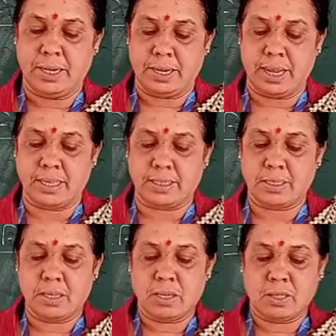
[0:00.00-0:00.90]

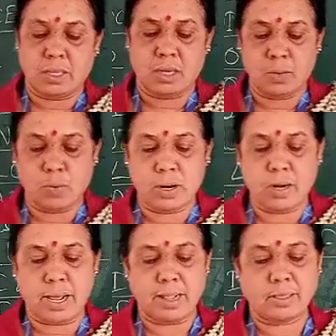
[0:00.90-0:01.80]
Yes, the
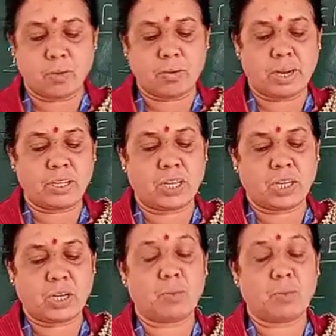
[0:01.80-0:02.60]
World Health Organization